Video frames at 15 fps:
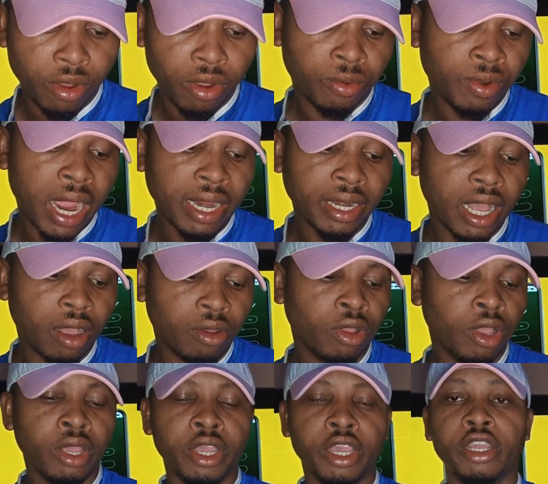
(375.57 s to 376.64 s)
But right now,
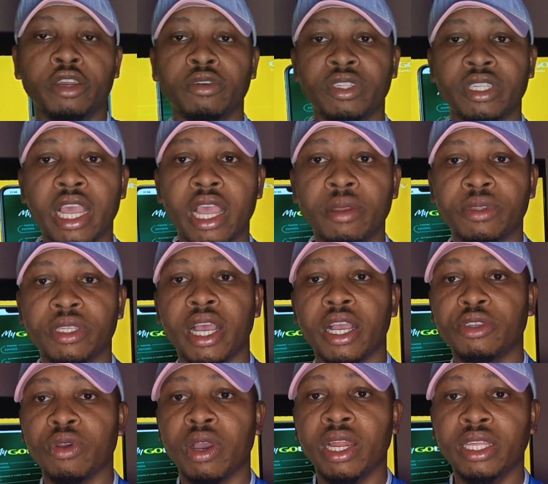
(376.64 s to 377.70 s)
you know, Tems
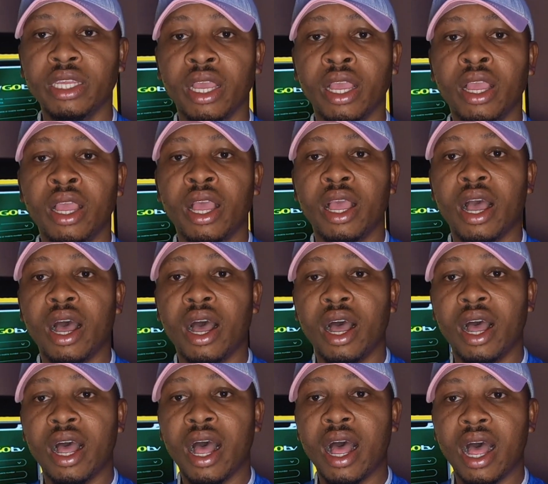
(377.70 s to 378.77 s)
actually
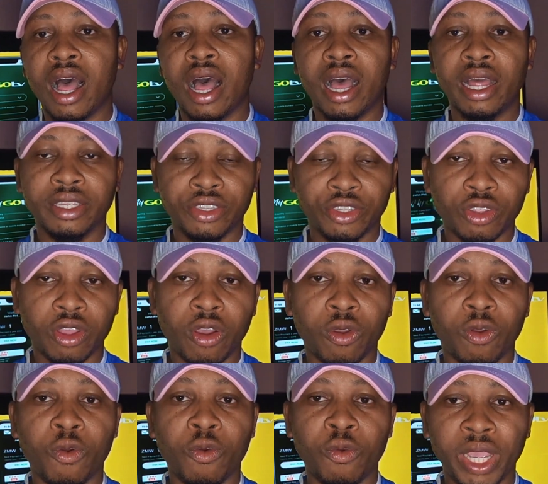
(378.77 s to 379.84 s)
uh, had a
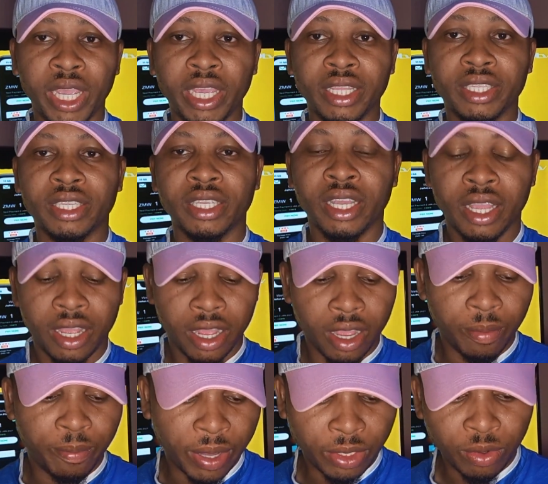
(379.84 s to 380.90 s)
song with
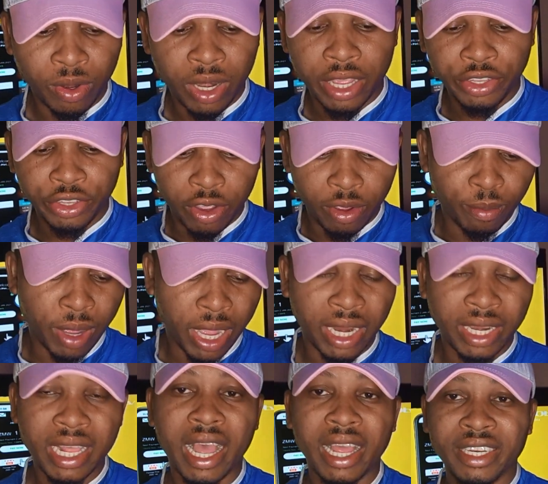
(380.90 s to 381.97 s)
a particular young man,